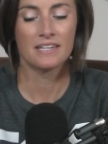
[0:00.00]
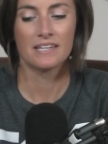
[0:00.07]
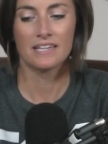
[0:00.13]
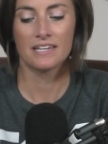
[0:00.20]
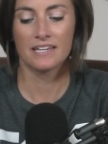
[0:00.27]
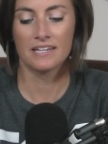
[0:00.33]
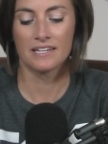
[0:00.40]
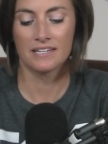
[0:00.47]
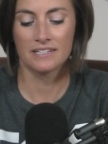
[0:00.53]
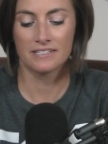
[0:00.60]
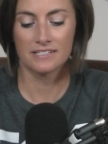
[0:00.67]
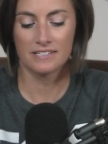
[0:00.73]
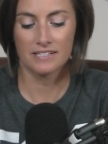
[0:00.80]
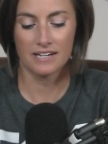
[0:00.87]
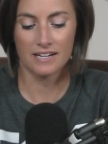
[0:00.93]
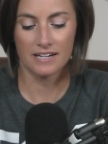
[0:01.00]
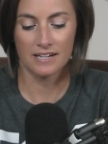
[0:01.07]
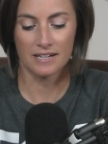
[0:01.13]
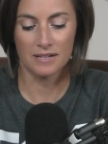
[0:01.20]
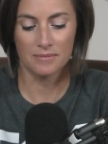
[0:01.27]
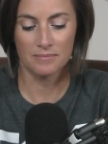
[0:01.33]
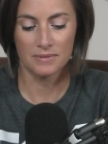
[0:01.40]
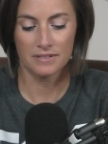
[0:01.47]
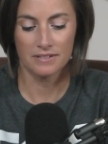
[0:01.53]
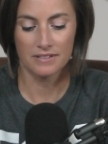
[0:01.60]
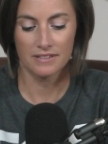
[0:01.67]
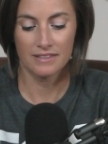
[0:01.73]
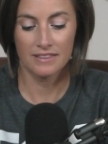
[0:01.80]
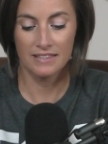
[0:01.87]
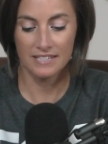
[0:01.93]
And um,
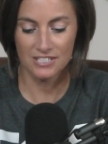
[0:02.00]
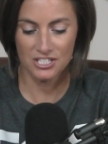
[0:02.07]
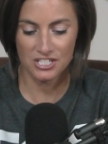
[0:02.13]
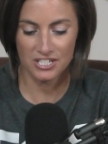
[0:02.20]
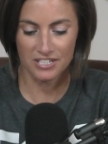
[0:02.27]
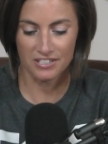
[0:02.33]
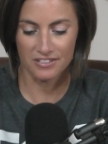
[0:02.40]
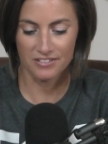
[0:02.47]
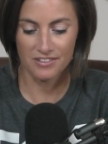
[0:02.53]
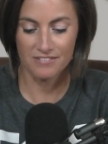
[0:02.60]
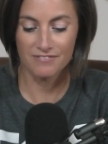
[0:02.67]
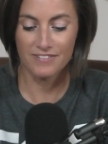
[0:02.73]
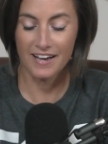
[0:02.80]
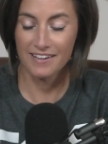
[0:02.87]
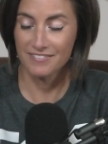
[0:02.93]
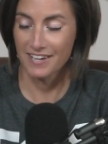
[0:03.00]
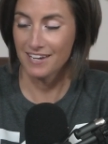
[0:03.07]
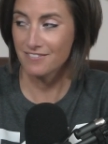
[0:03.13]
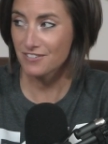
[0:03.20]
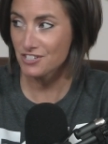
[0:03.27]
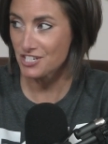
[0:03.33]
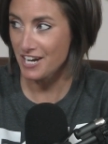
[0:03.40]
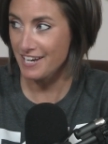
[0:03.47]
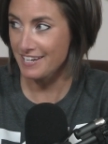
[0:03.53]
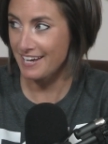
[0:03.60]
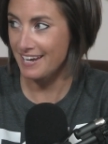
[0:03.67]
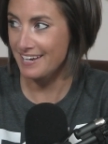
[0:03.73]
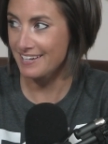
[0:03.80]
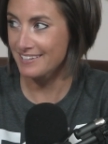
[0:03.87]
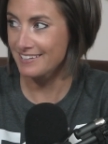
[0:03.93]
this year, the five K for J
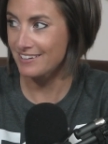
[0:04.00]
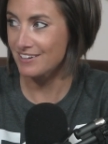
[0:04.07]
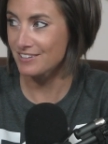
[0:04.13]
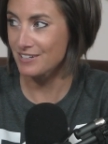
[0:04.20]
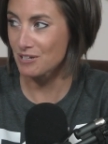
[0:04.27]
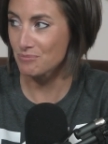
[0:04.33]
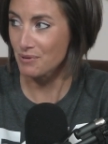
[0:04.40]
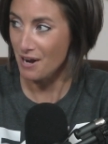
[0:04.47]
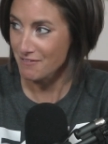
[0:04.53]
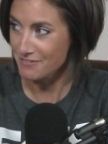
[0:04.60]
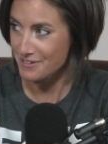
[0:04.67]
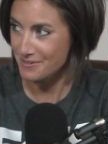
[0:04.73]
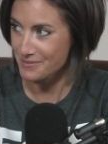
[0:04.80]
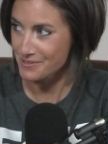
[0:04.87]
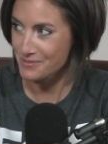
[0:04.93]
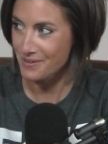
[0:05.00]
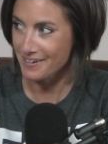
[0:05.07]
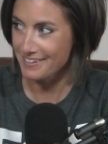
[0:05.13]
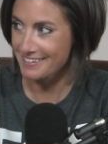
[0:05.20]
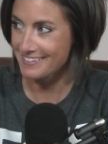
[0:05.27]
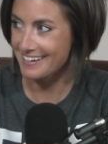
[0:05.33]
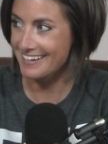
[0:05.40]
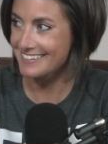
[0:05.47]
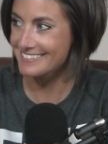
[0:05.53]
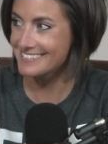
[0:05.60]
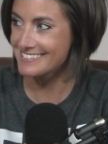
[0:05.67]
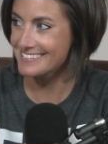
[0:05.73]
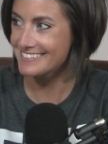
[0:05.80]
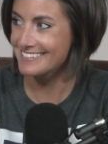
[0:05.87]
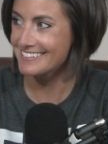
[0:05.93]
K, our nonprofit, was
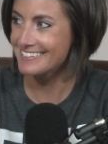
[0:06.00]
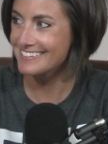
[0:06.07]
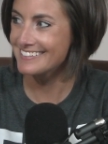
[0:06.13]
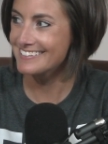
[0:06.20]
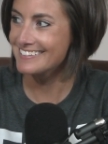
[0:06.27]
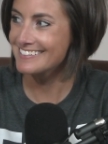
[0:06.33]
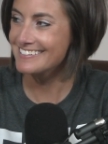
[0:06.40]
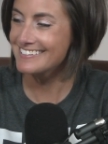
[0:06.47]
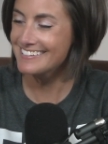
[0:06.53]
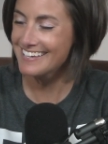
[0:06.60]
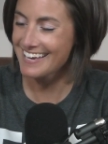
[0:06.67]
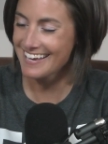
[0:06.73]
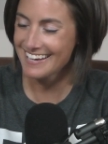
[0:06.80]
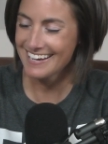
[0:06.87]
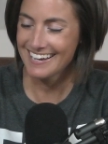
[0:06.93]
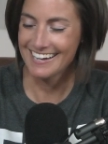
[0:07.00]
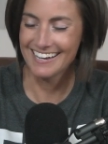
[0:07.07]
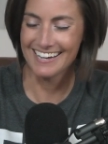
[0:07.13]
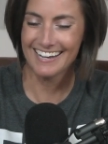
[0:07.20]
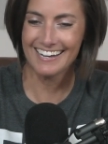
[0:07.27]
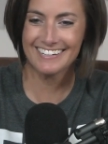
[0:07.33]
recognized. Yay. Yay, yeah, good job.